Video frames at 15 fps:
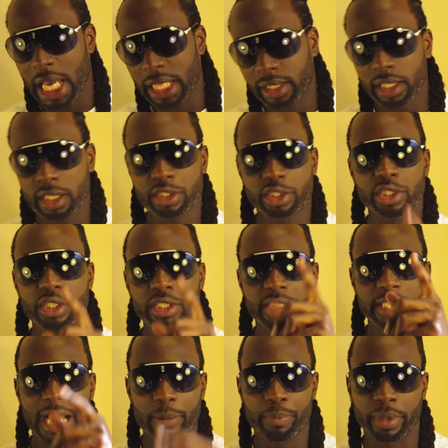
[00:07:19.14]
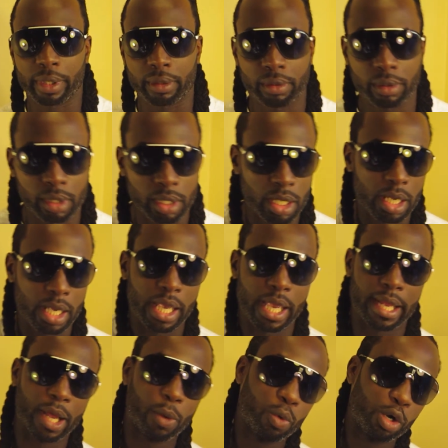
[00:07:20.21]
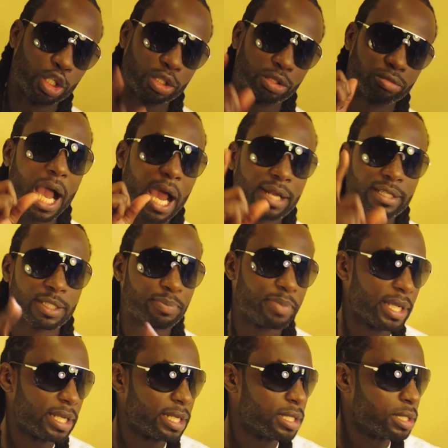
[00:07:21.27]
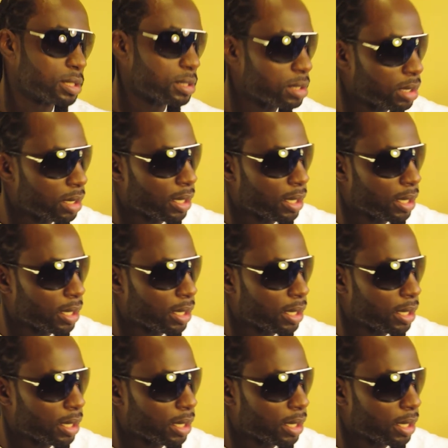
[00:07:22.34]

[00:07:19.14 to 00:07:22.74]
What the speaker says: I think it's a good topic, and I want honest opinions.